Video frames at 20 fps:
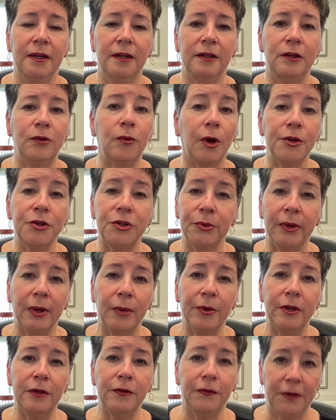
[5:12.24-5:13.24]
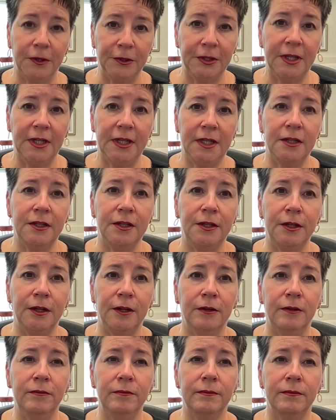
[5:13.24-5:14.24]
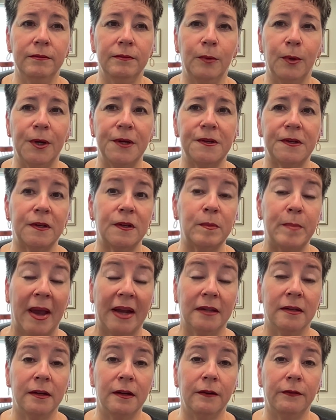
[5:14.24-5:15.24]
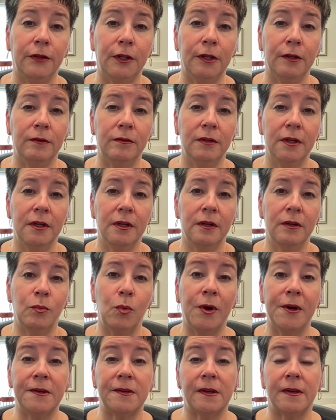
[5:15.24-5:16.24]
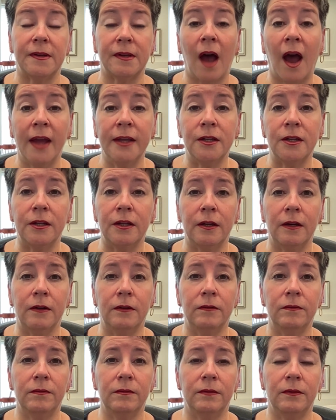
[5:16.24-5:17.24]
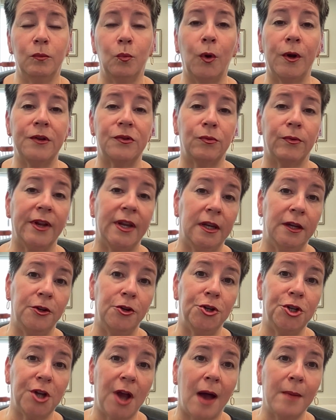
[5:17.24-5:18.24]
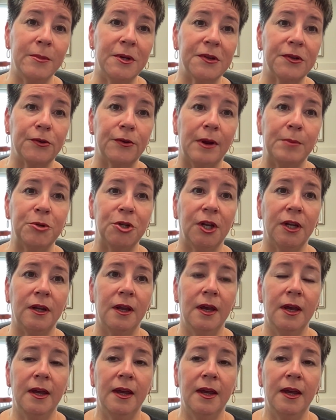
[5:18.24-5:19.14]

You aren't doing what you feel you need to do, what is expected of you, what is assigned to you, what is written in your job description,